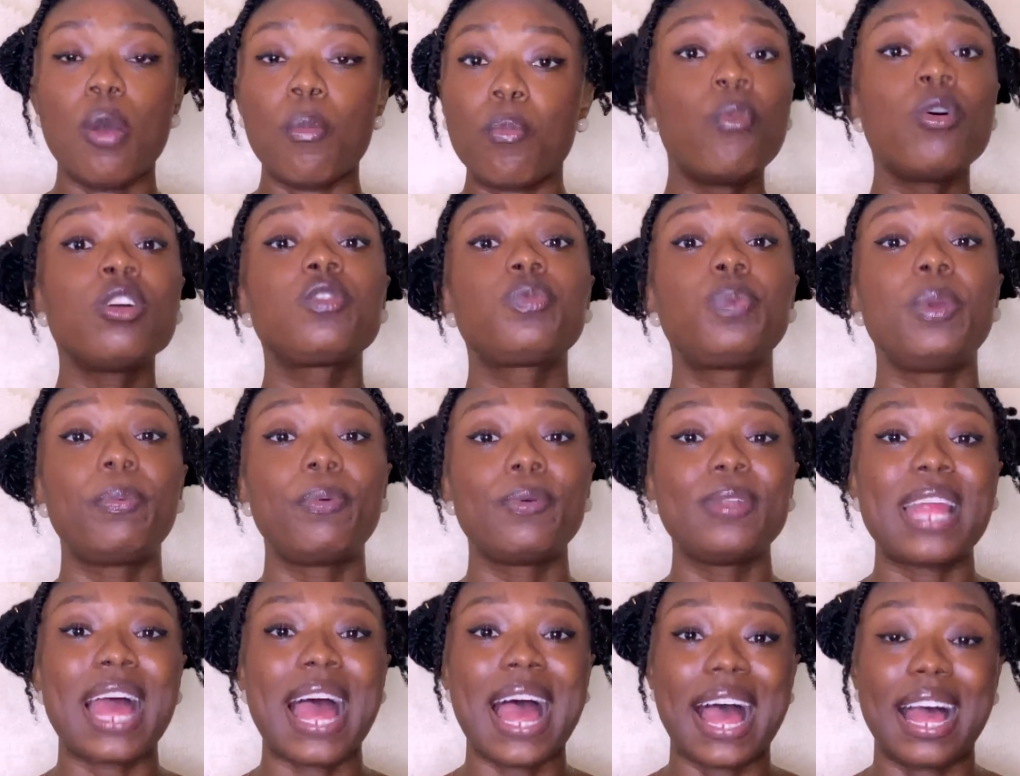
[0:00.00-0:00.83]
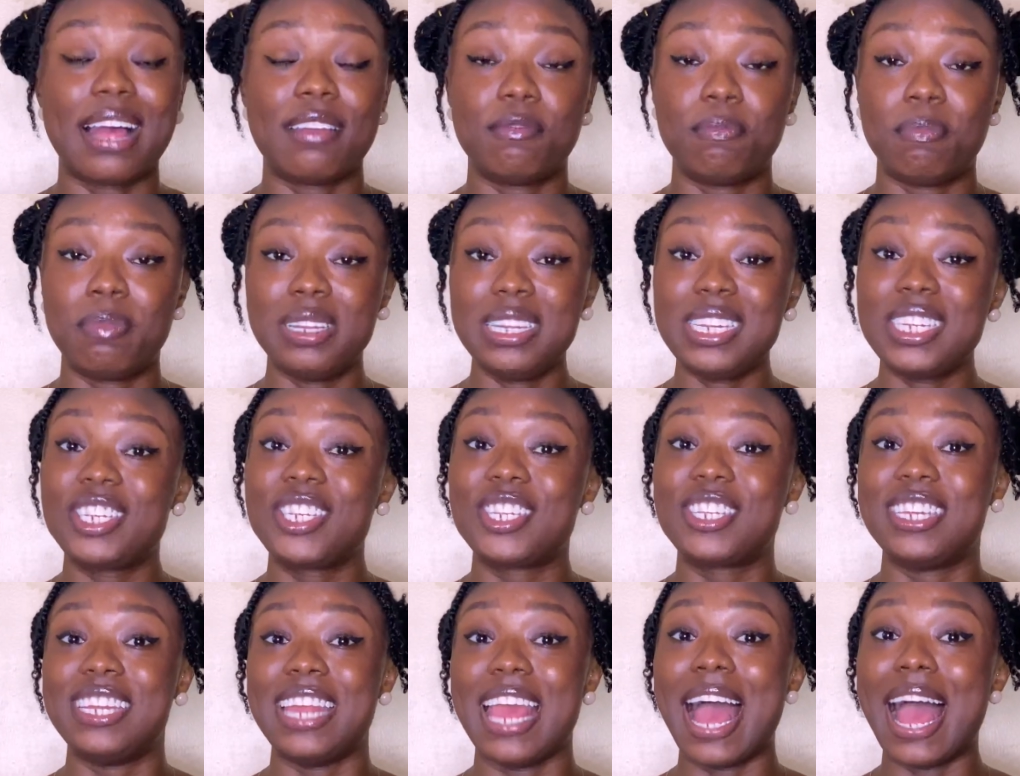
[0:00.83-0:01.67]
Most people that have
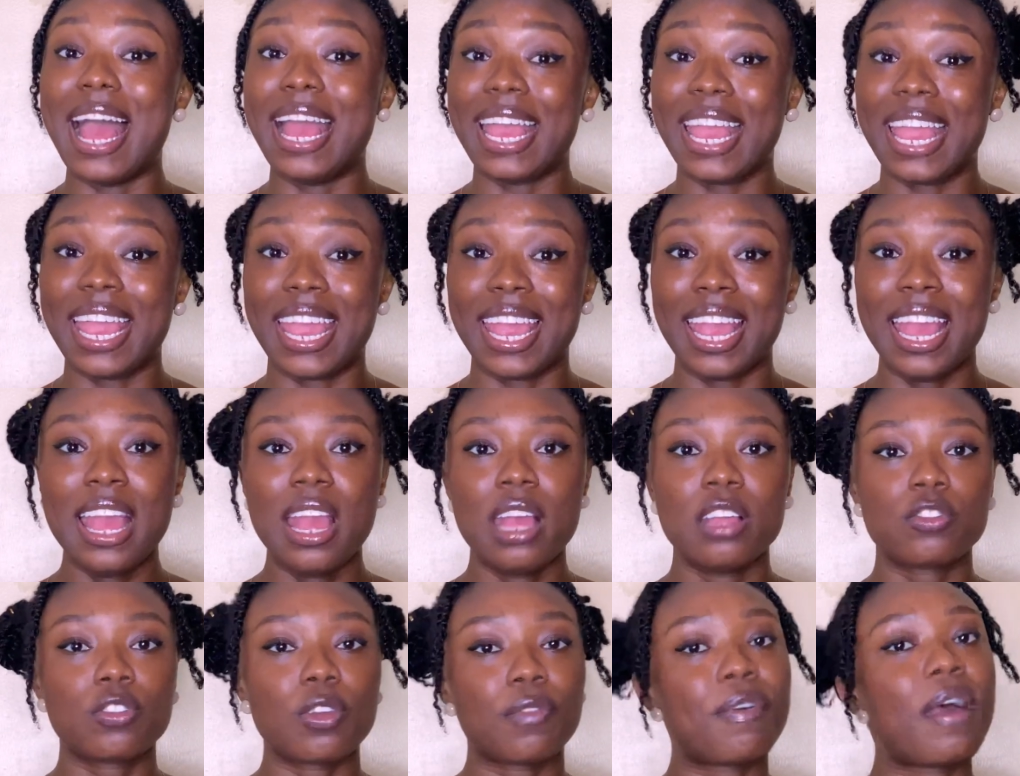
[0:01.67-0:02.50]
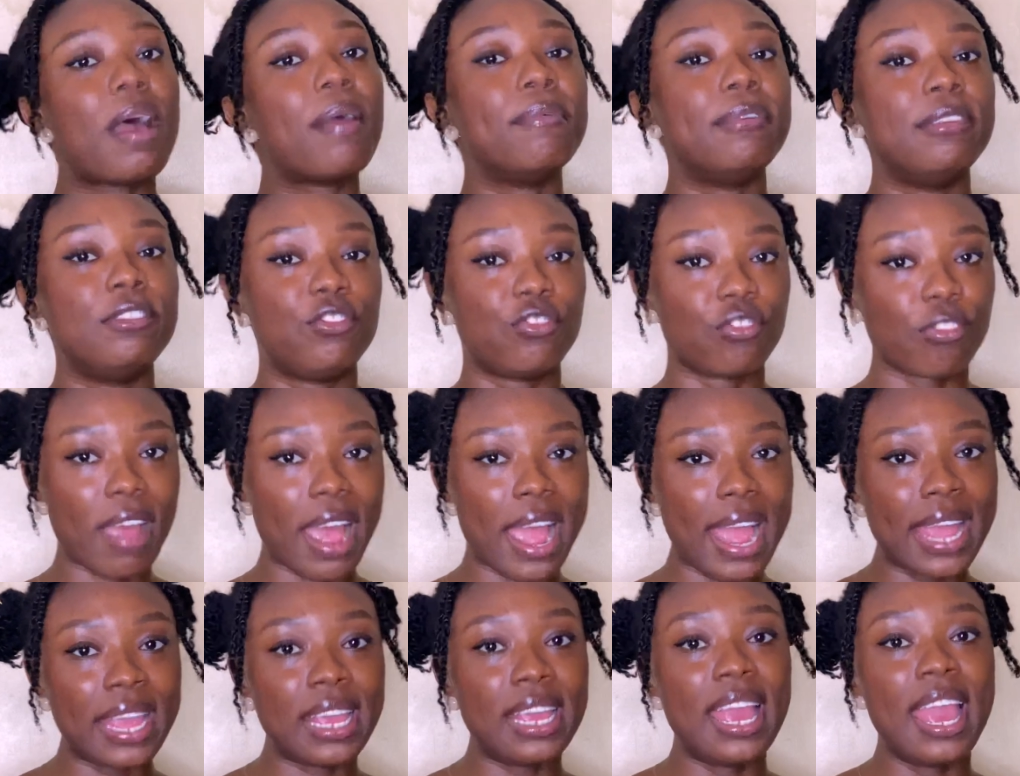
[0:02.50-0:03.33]
bleached their hair suffer with
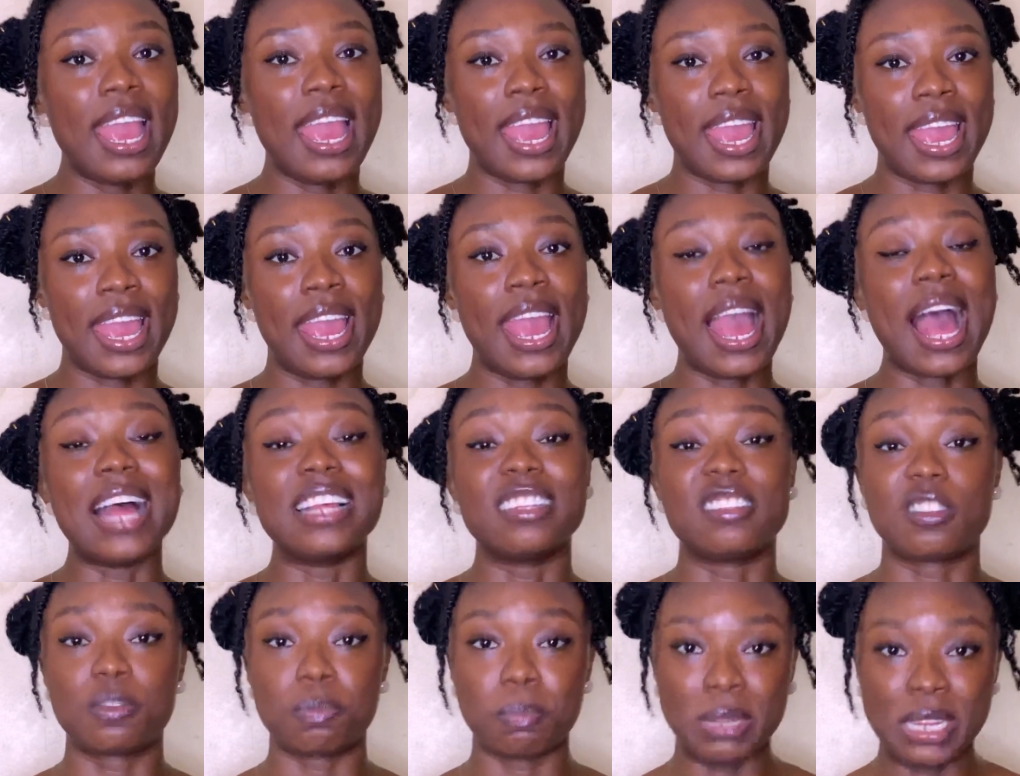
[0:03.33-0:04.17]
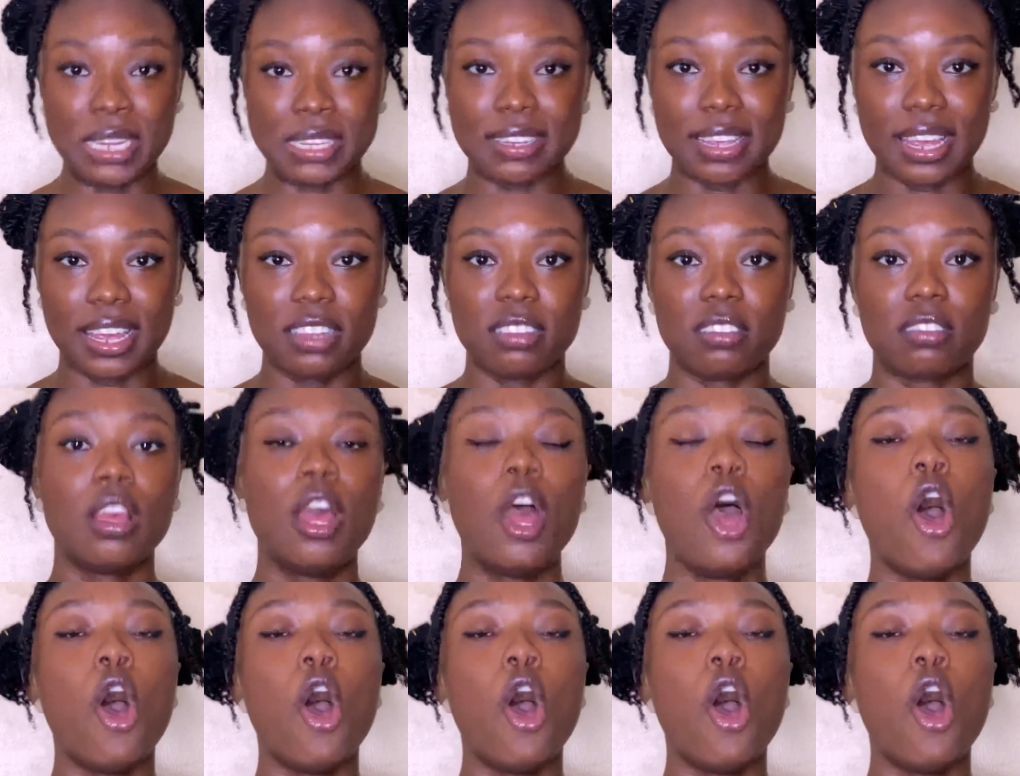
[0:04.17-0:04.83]
dry hair and split ends.